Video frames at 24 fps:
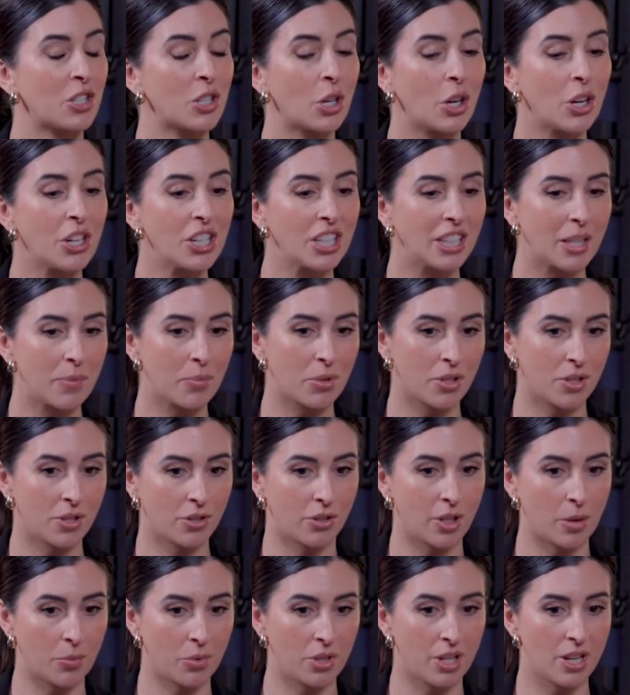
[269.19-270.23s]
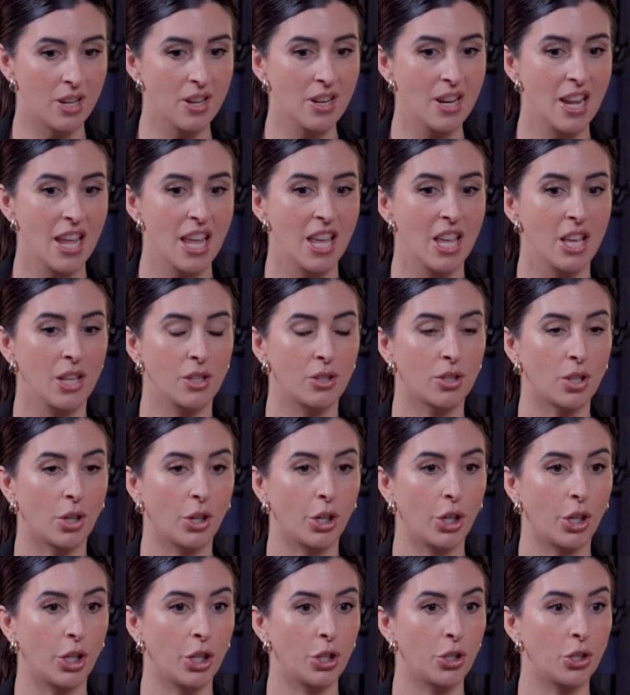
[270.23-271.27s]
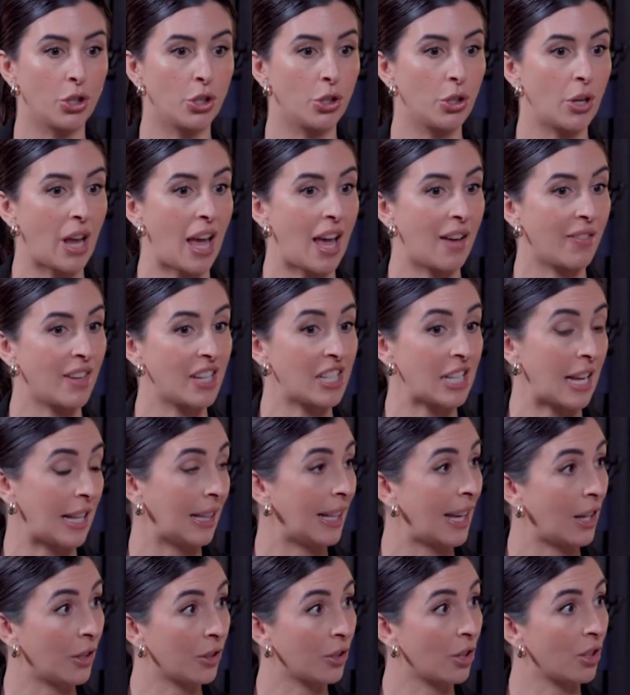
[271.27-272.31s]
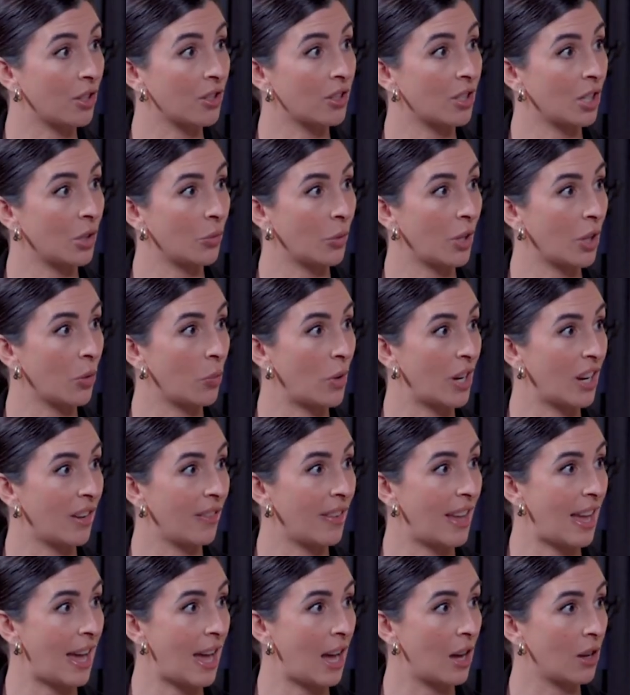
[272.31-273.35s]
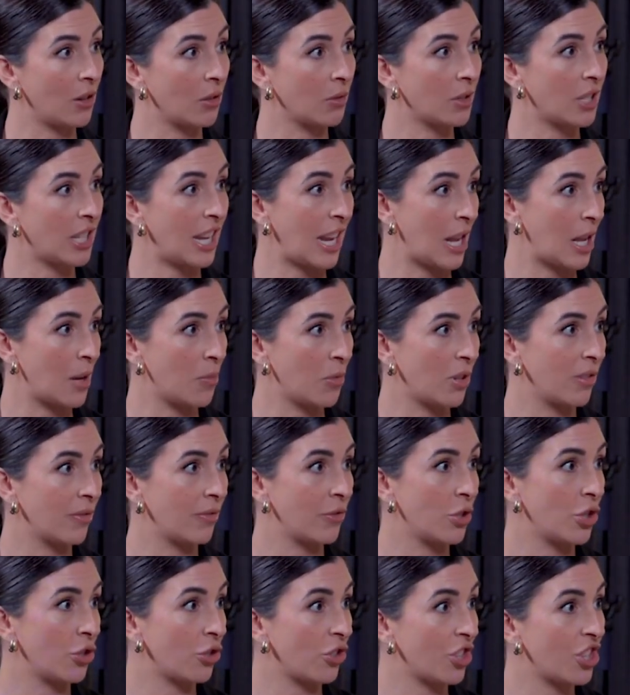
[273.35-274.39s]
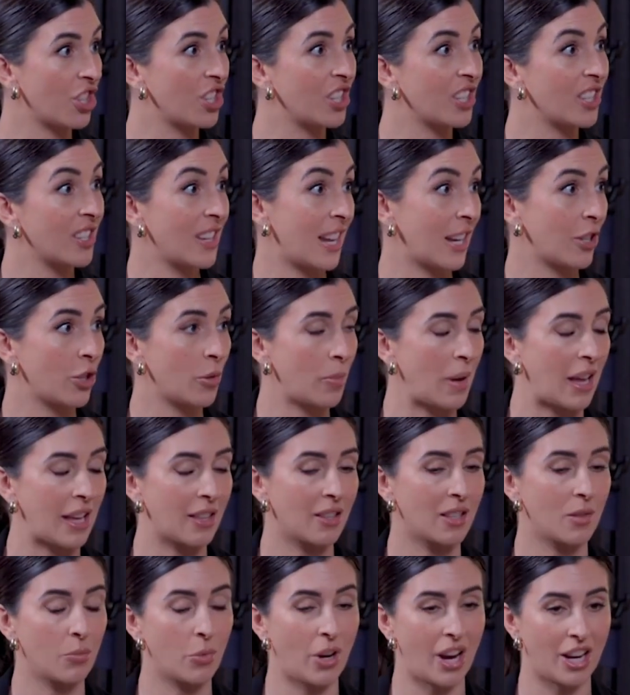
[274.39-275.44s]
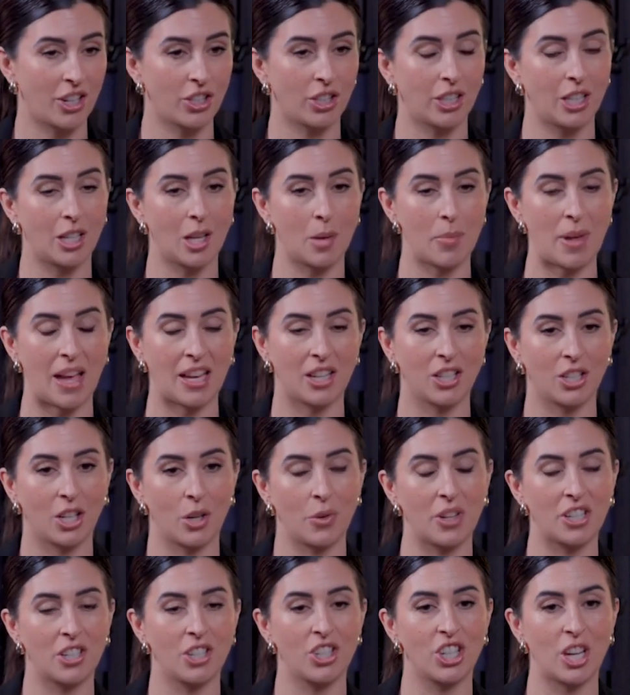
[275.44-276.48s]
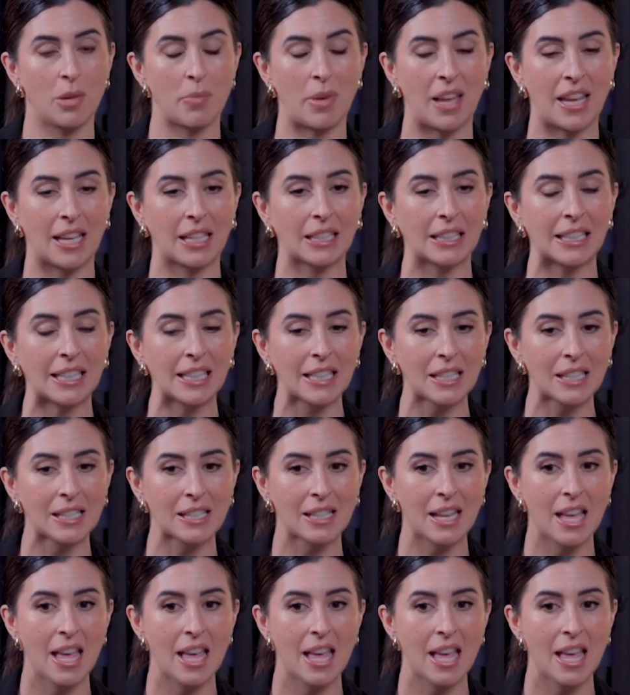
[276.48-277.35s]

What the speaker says: totally prescription. So you have a telehealth consult with one of our team of nutritionists and naturopaths, and we're actually about to go into GP clinics.